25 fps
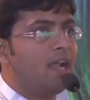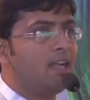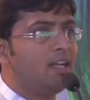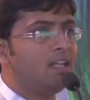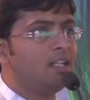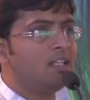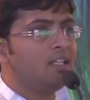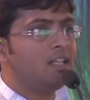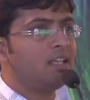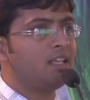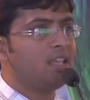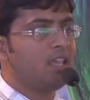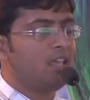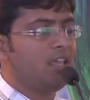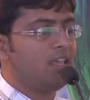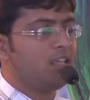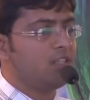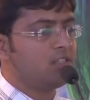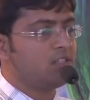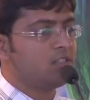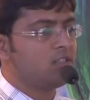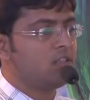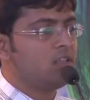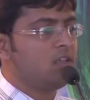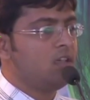handle the
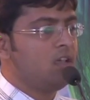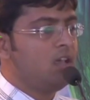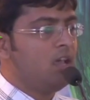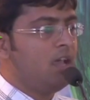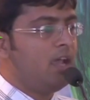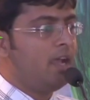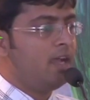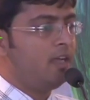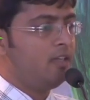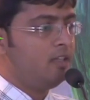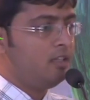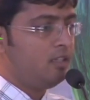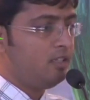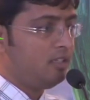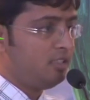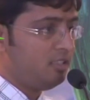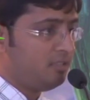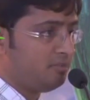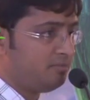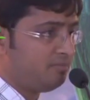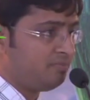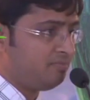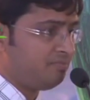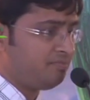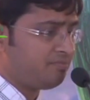case, and
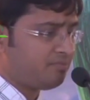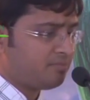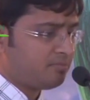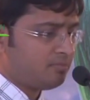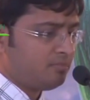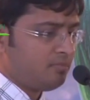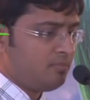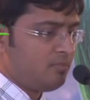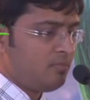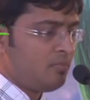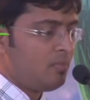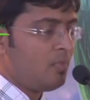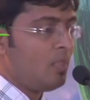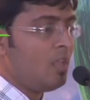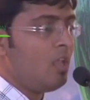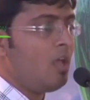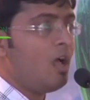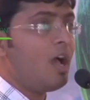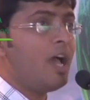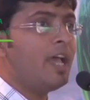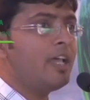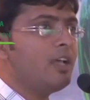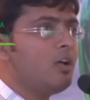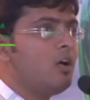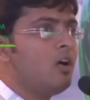
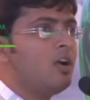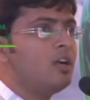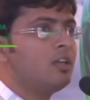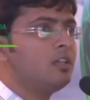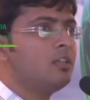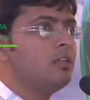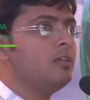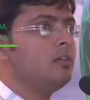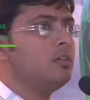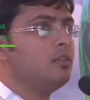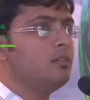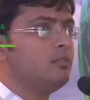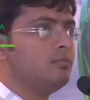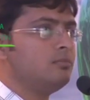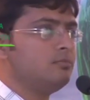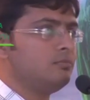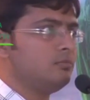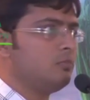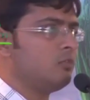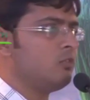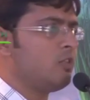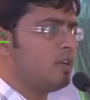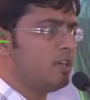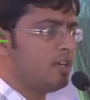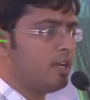I got
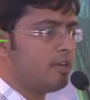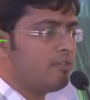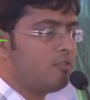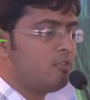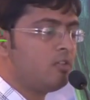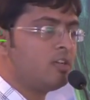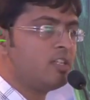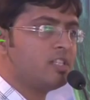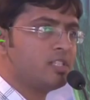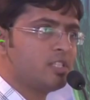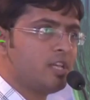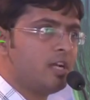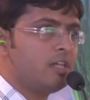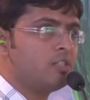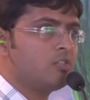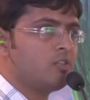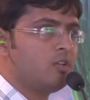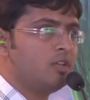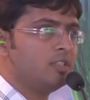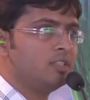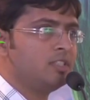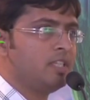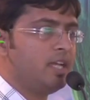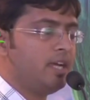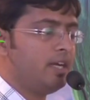wonderful
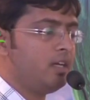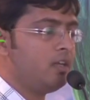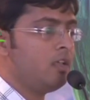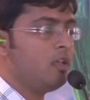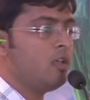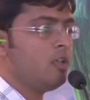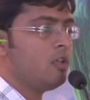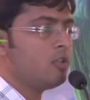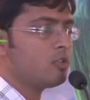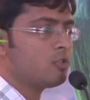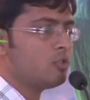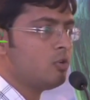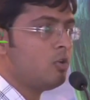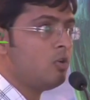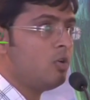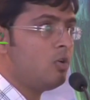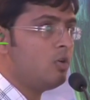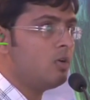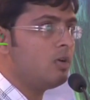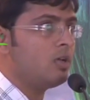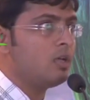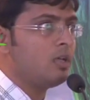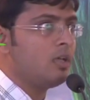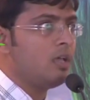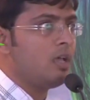results on that.
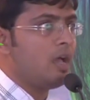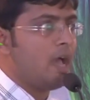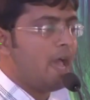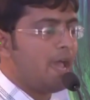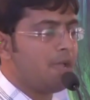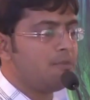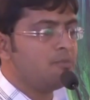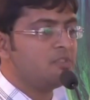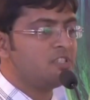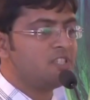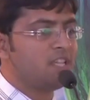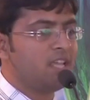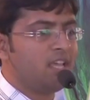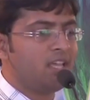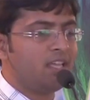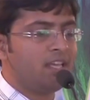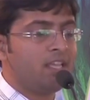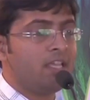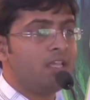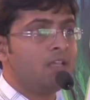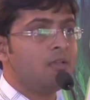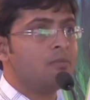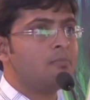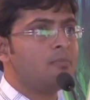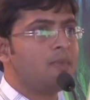So I am
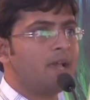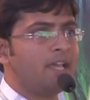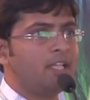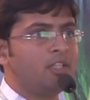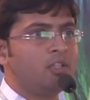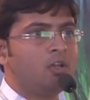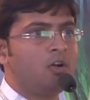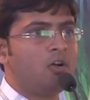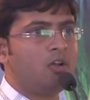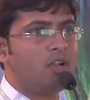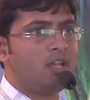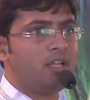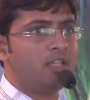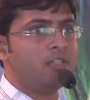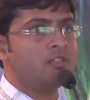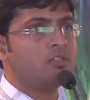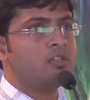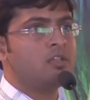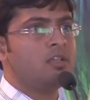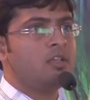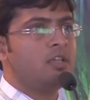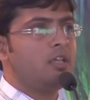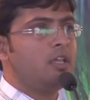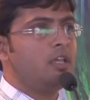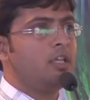sharing my
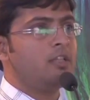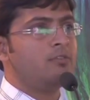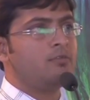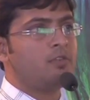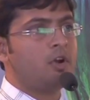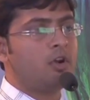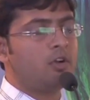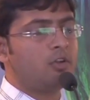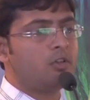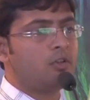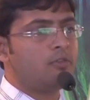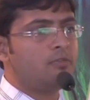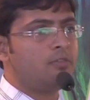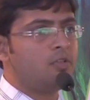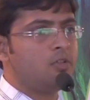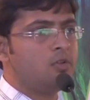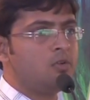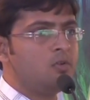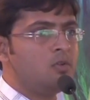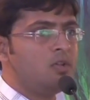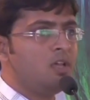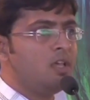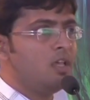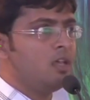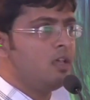knowledge in front of
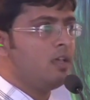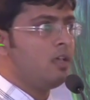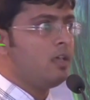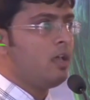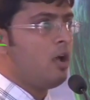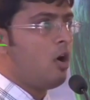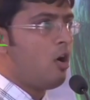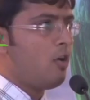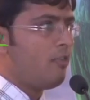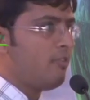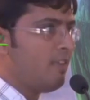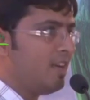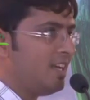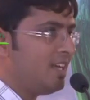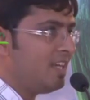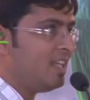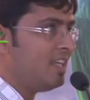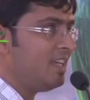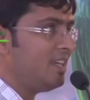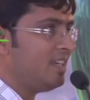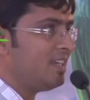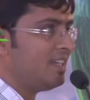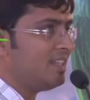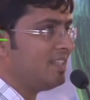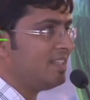you.
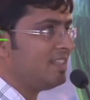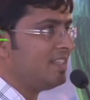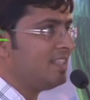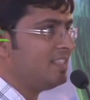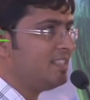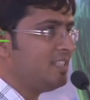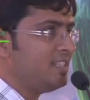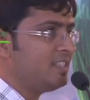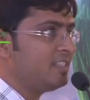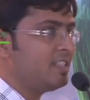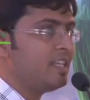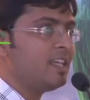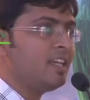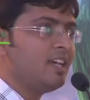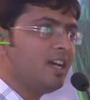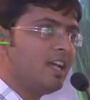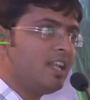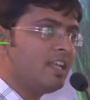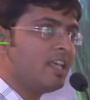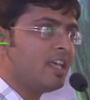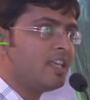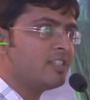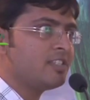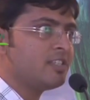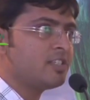Oftenly, this is
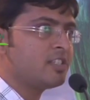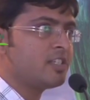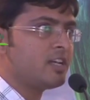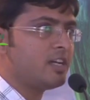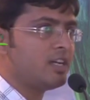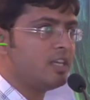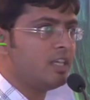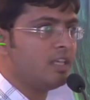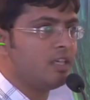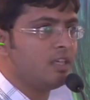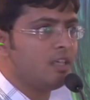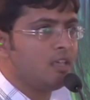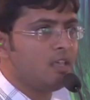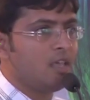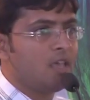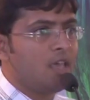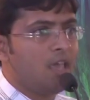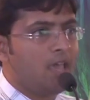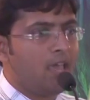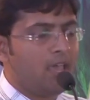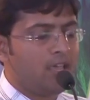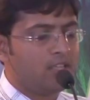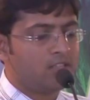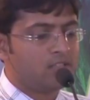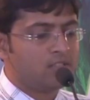single case study,
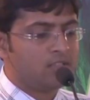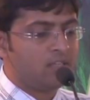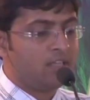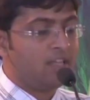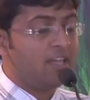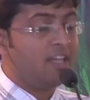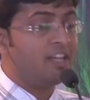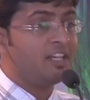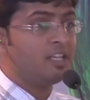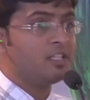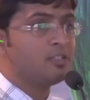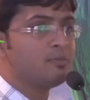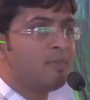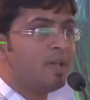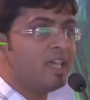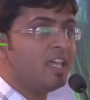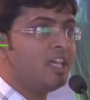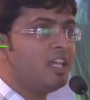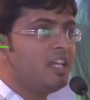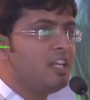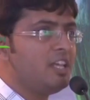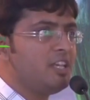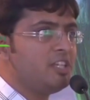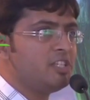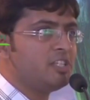as it is
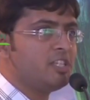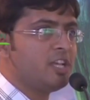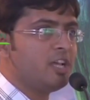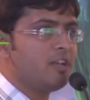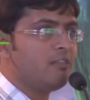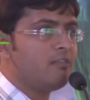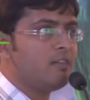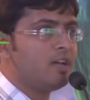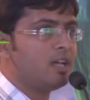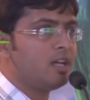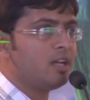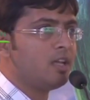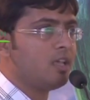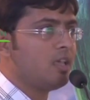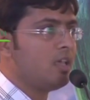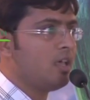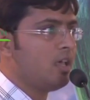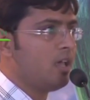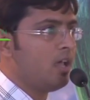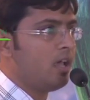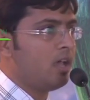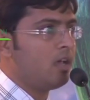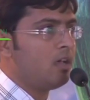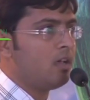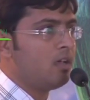my initial work
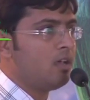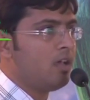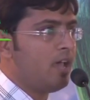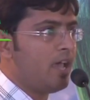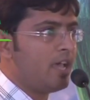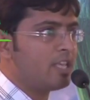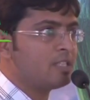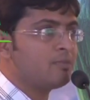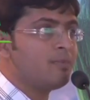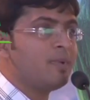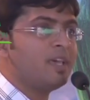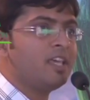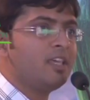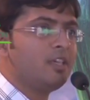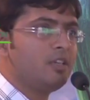as